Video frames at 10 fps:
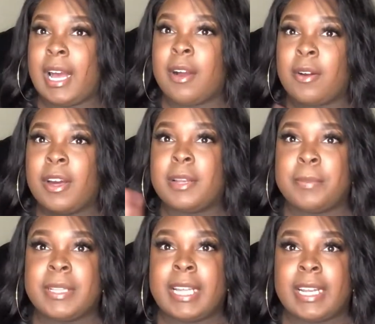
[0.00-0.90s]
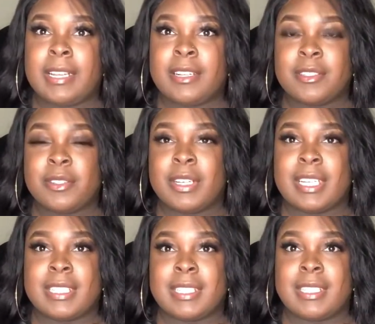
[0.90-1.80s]
I'll go ahead and put that in there so you
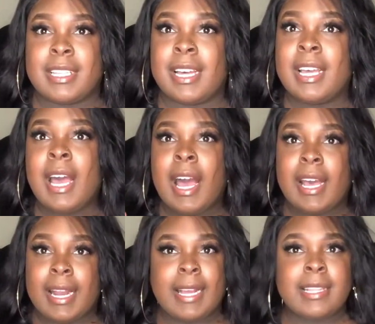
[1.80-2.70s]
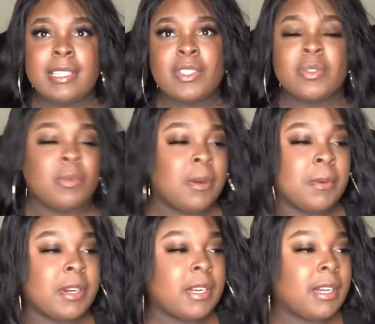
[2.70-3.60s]
guys can see that. And I get these from
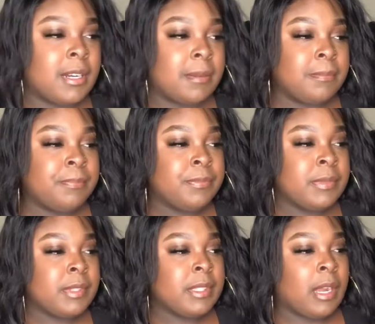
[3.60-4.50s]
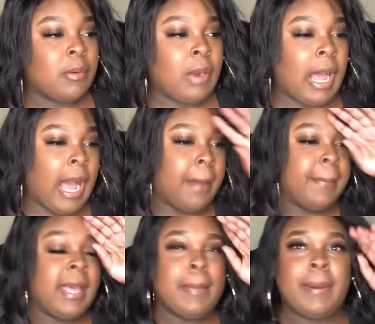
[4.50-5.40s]
Walmart. I
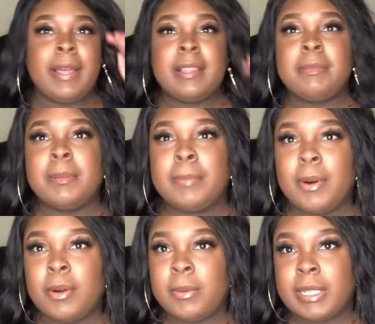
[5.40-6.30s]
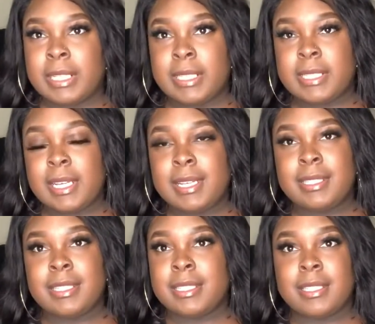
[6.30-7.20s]
may buy them in bulk one of these
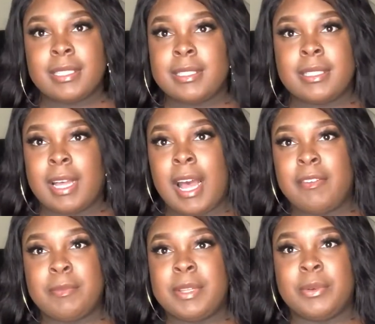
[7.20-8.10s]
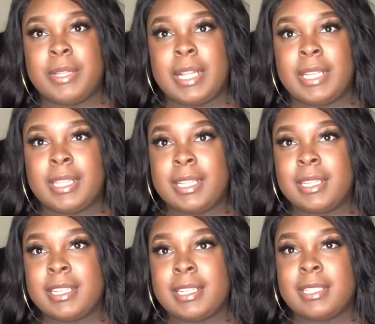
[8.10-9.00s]
days. Just, I haven't been doing that lately
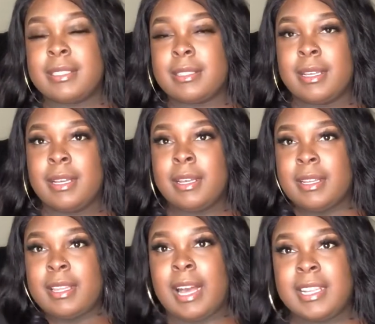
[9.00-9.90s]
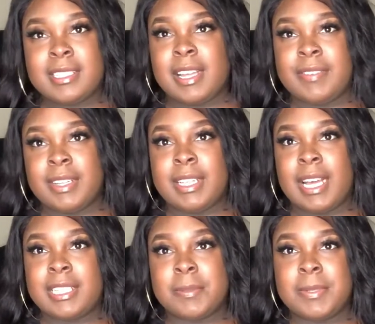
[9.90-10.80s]
because, yeah, I just haven't done
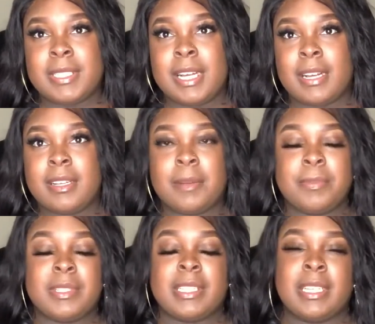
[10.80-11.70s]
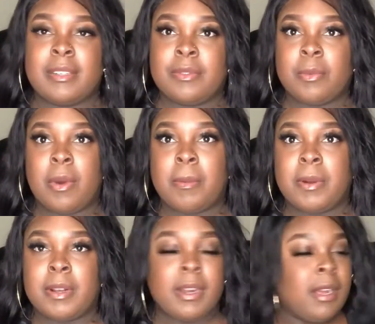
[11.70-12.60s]
that. I just been stocking up, just getting them from Walmart.